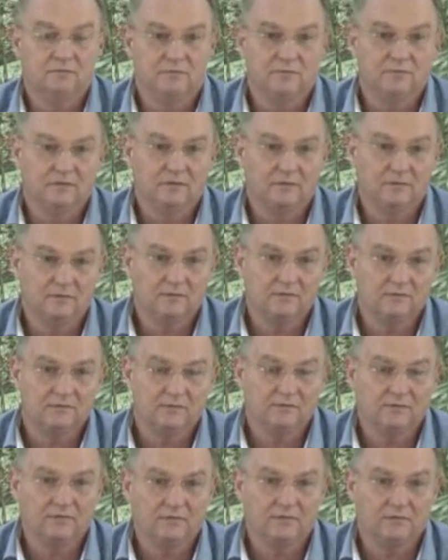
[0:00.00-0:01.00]
to the
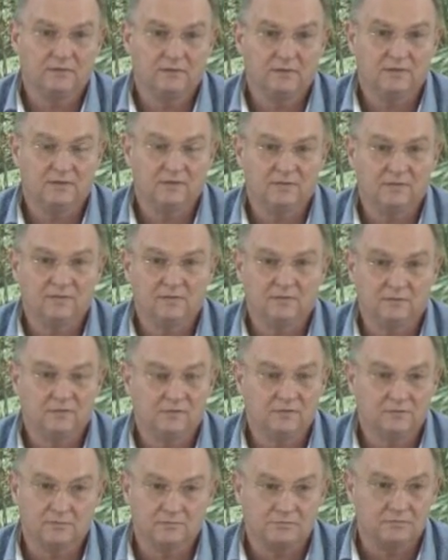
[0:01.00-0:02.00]
local authorities or
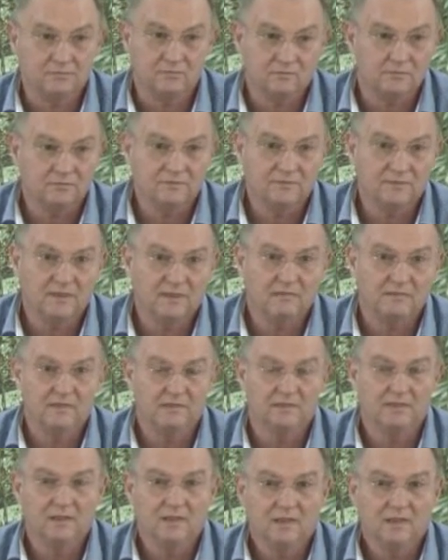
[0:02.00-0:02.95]
also to local farmers.